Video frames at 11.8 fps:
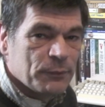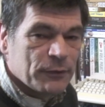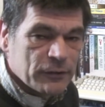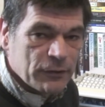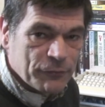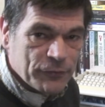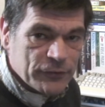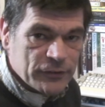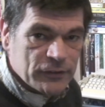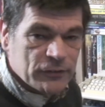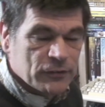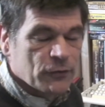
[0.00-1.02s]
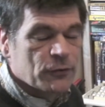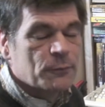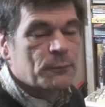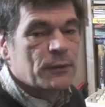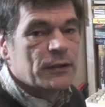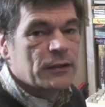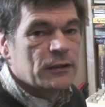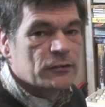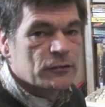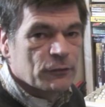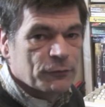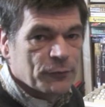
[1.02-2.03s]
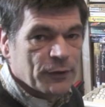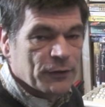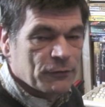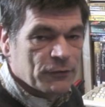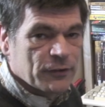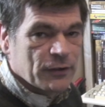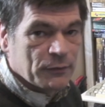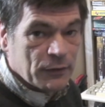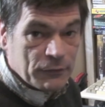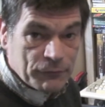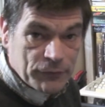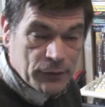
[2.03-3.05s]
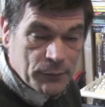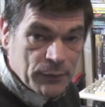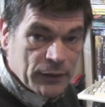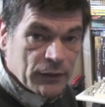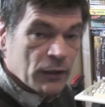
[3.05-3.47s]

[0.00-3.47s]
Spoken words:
differences and other MIDI software there is out there for the Amiga.